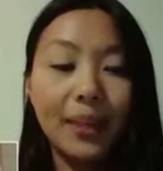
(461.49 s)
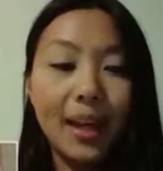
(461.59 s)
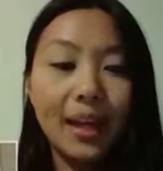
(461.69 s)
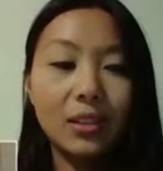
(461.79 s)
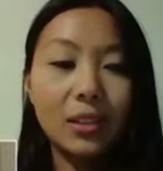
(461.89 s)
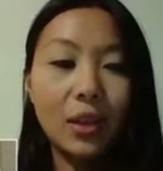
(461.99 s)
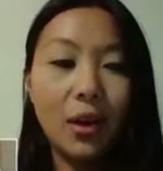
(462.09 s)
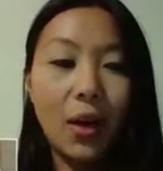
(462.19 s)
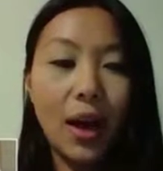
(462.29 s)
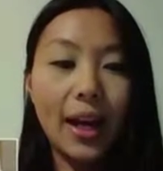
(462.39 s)
And
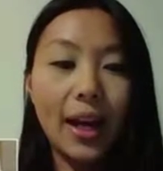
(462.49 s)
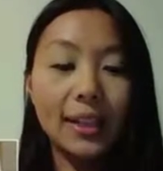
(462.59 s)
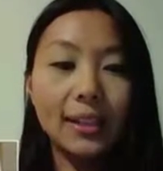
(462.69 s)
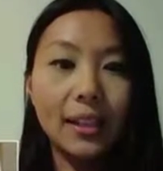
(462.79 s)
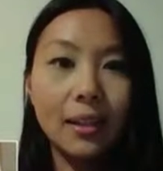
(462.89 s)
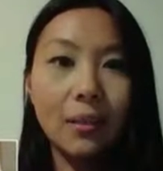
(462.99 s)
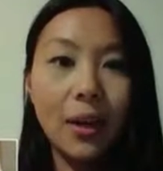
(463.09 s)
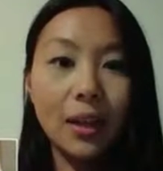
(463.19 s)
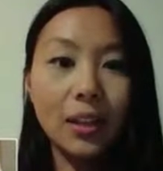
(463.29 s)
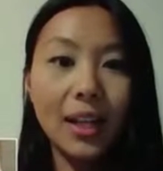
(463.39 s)
so I had sent it
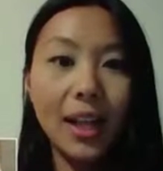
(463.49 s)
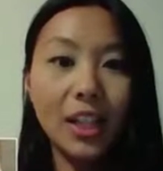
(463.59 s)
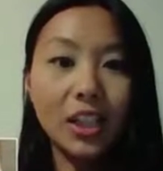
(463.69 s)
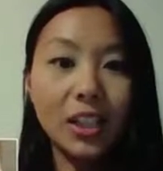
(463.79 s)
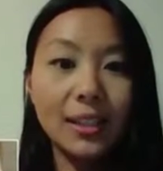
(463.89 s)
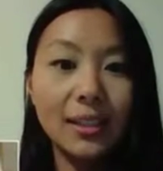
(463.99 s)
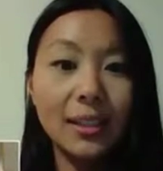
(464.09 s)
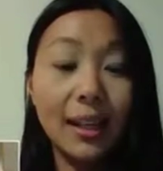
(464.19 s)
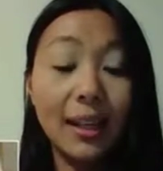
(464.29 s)
back to the agent,